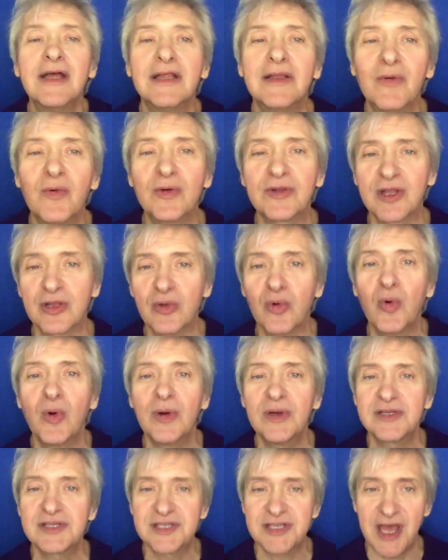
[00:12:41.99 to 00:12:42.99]
what the
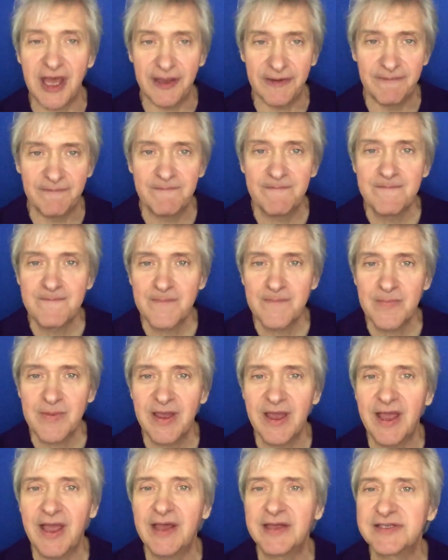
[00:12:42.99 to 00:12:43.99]
Lord said
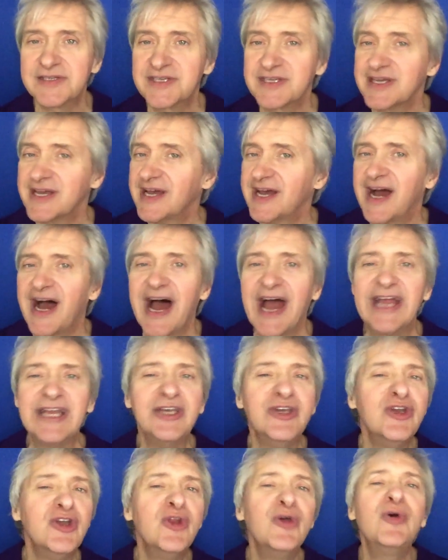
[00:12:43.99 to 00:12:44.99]
is, I
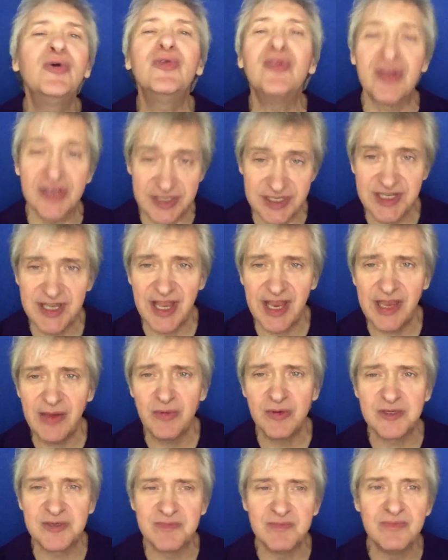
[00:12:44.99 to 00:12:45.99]
knew this, that He
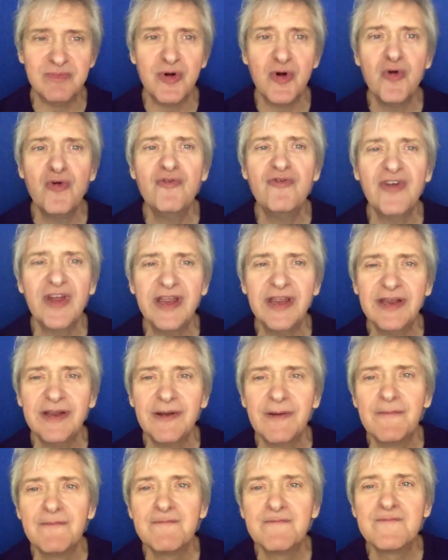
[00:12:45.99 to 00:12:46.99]
was moving
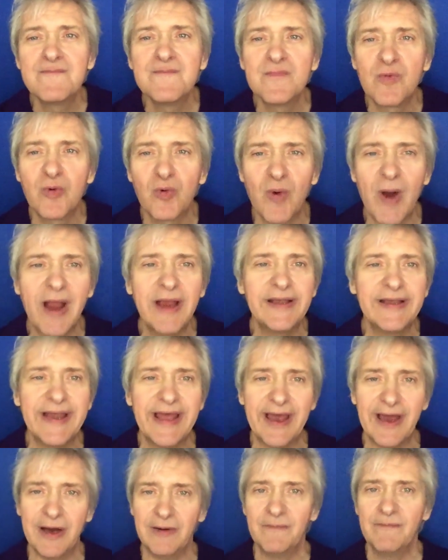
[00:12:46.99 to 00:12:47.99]
right
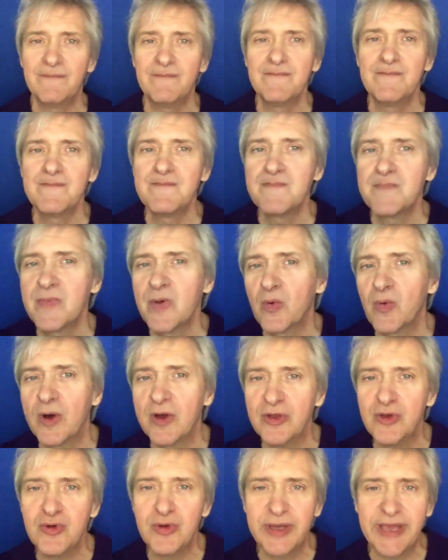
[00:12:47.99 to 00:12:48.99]
now where
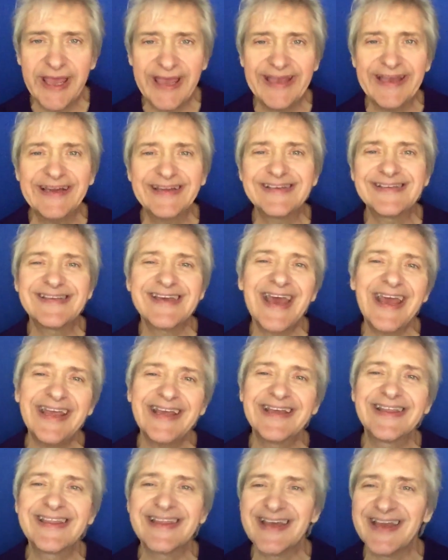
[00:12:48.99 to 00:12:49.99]
you can't
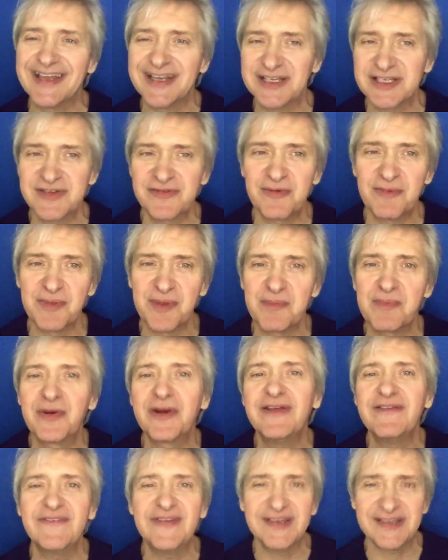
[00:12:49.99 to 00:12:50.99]
take things from the
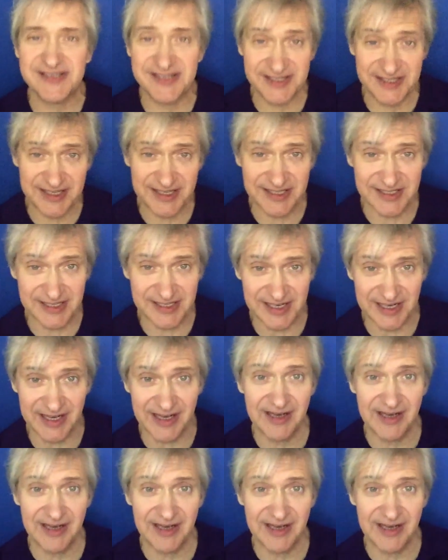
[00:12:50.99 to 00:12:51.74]
previous season.